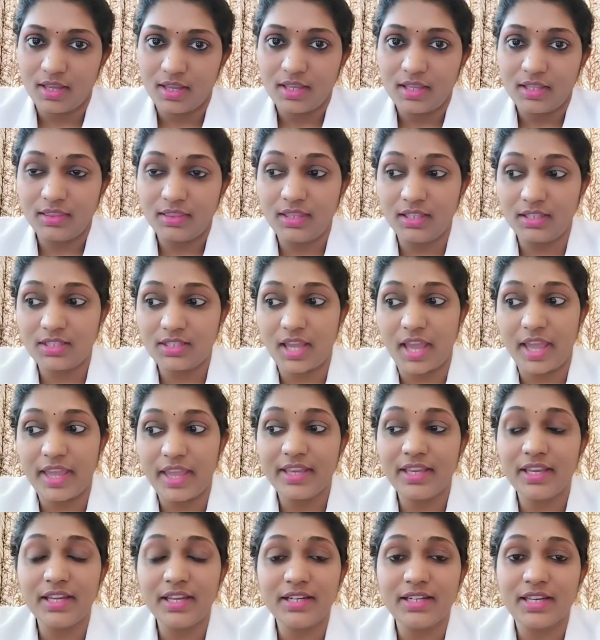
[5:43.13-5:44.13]
The
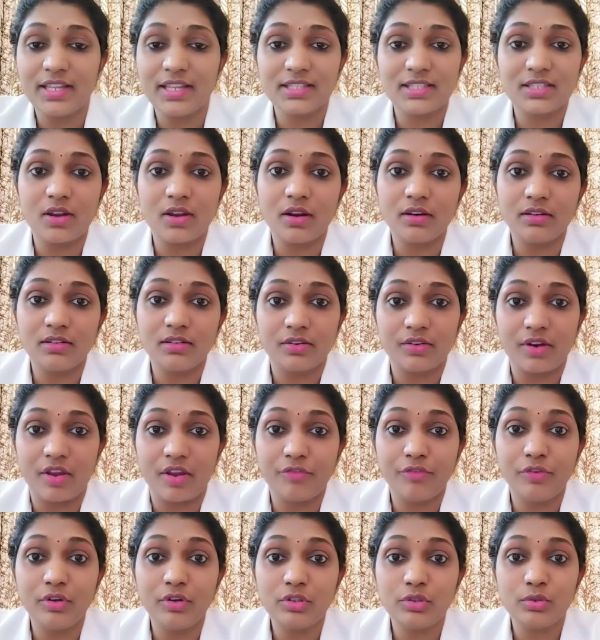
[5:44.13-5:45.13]
tiger does not
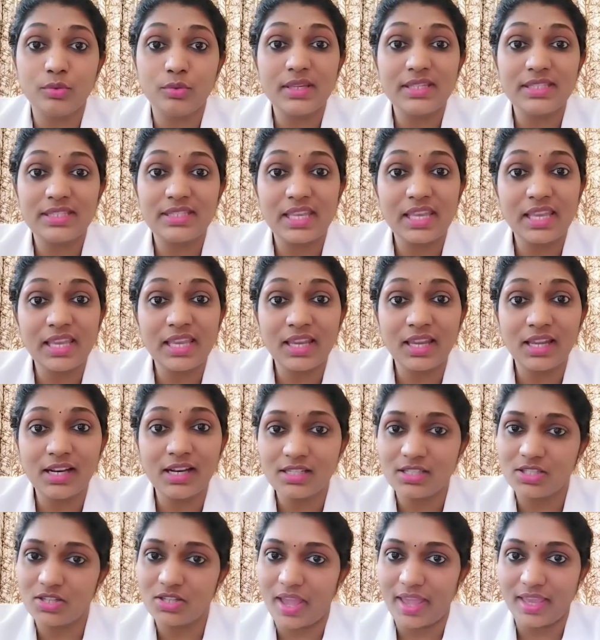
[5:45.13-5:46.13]
refer to a
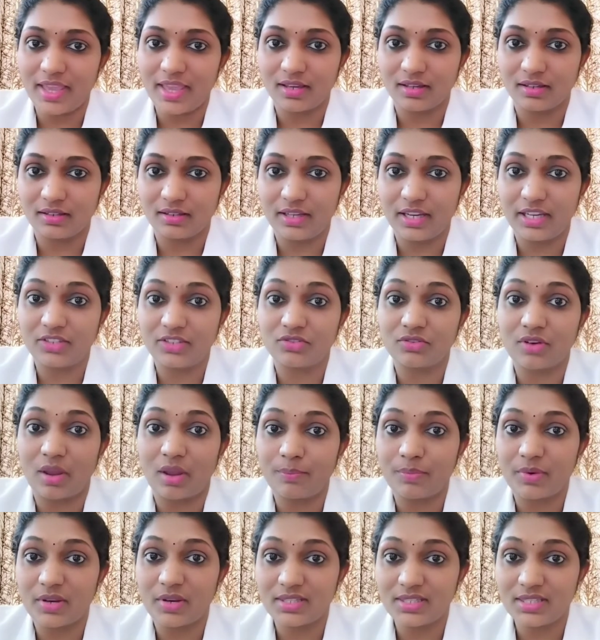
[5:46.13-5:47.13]
single tiger. It
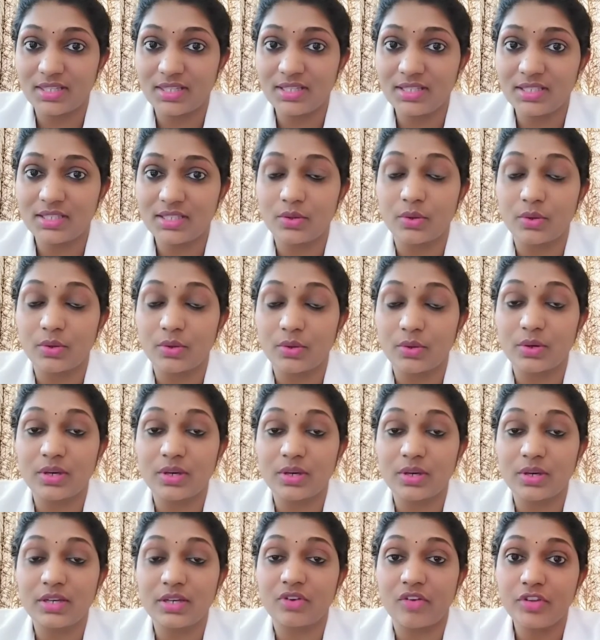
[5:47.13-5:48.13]
represents or it
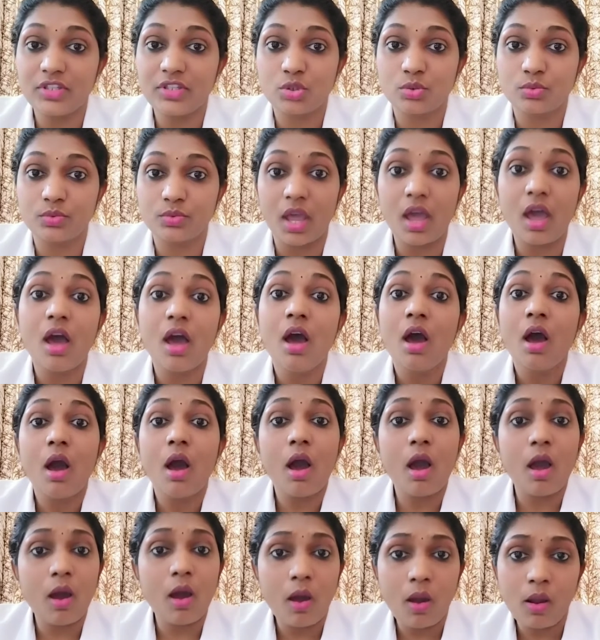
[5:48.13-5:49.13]
refers to the
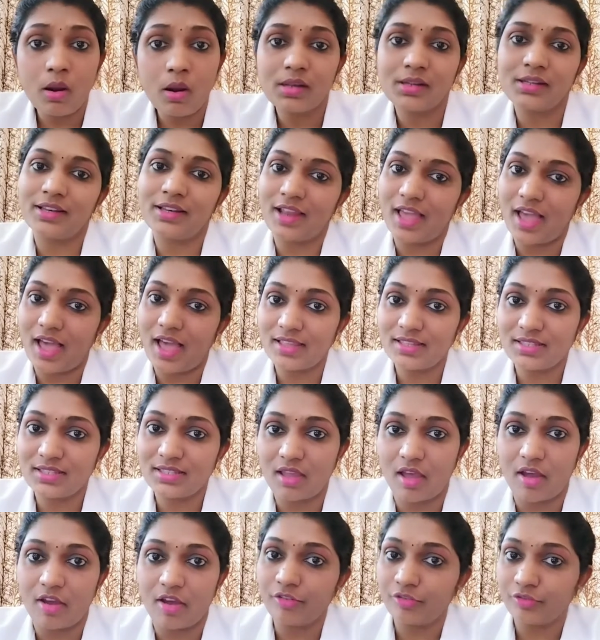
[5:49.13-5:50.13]
whole class
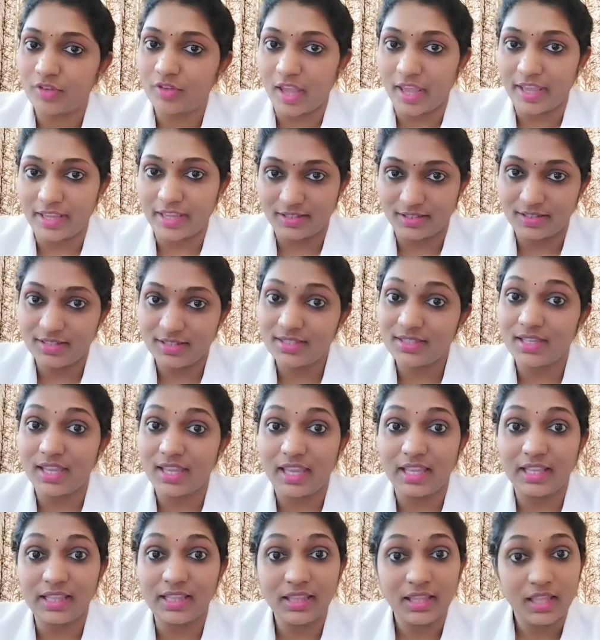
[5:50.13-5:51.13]
of tigers
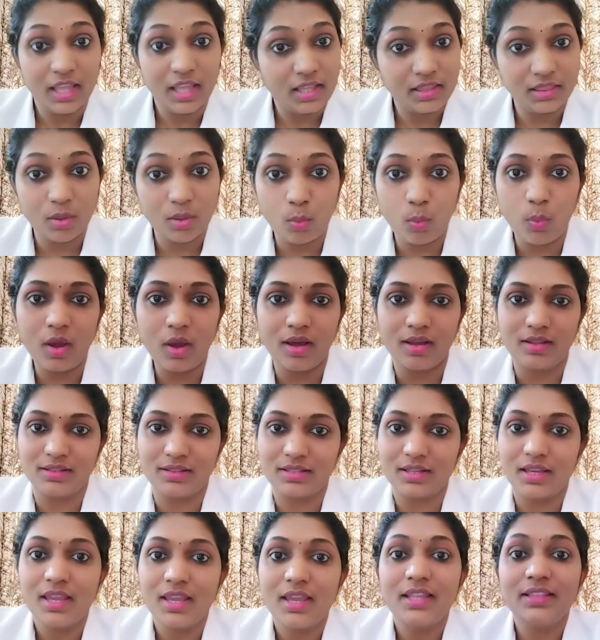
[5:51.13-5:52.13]
in the
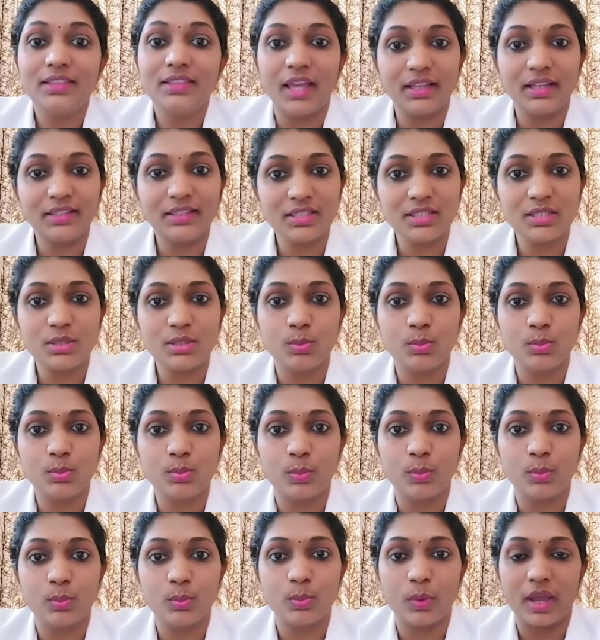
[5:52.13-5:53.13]
world. That is
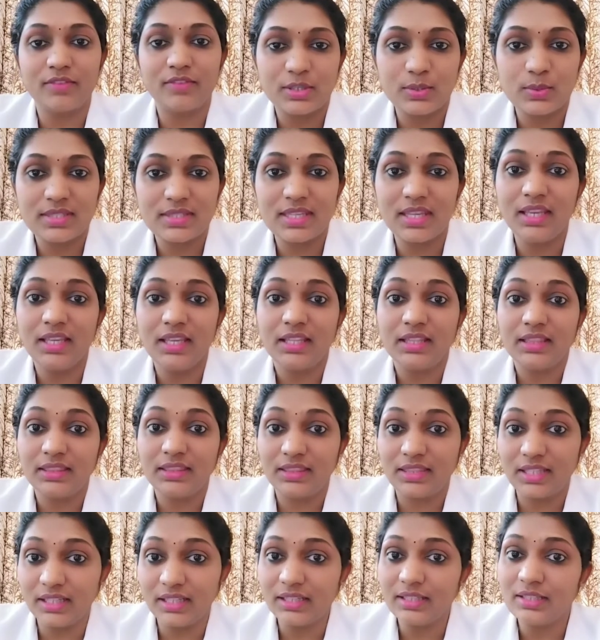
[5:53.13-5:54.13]
why we are using
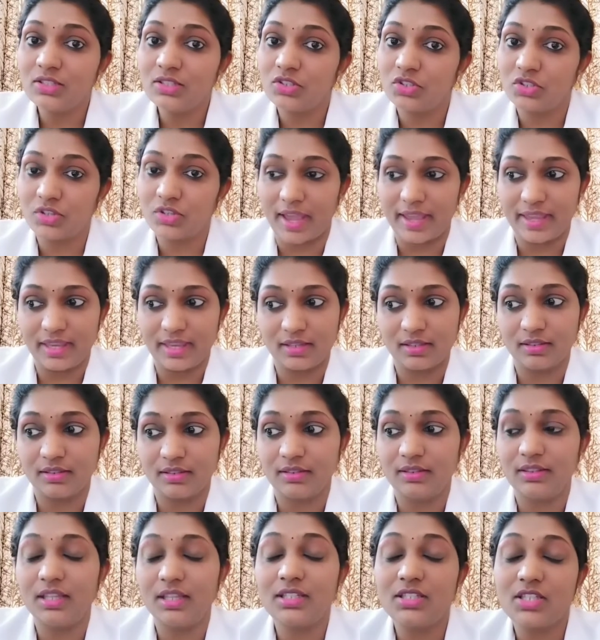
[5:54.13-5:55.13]
the tiger.
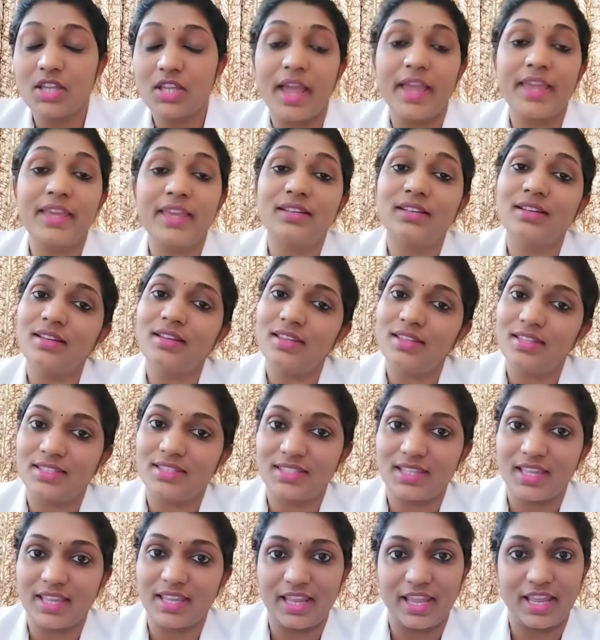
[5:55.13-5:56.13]
The tiger
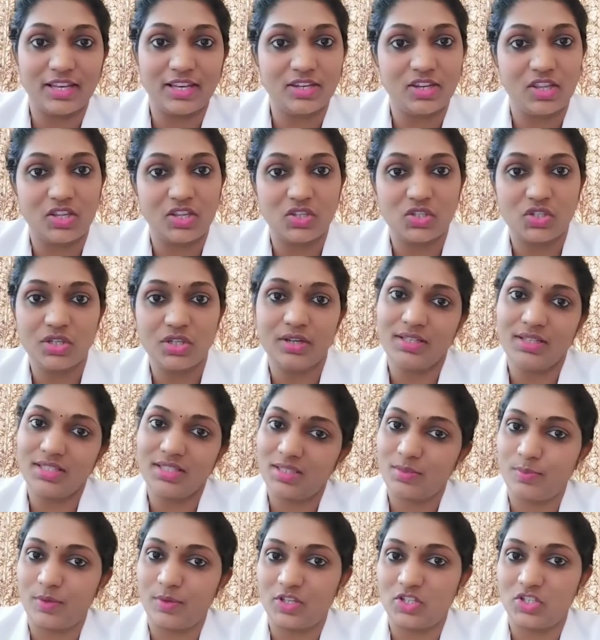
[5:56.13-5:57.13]
is an endangered
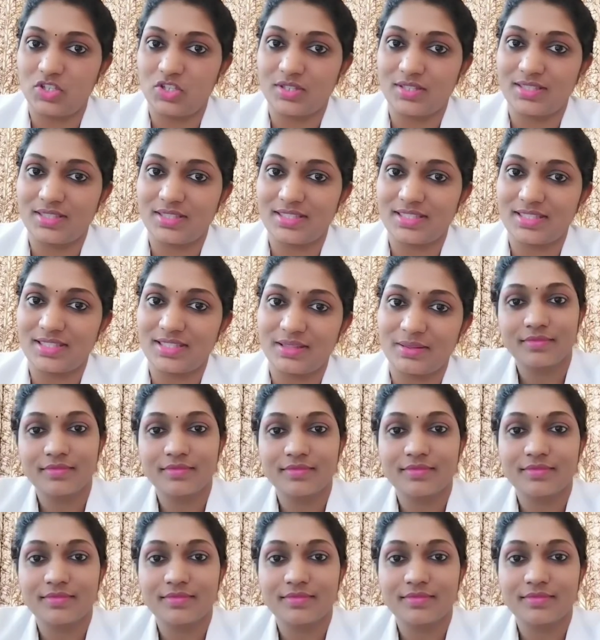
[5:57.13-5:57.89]
species.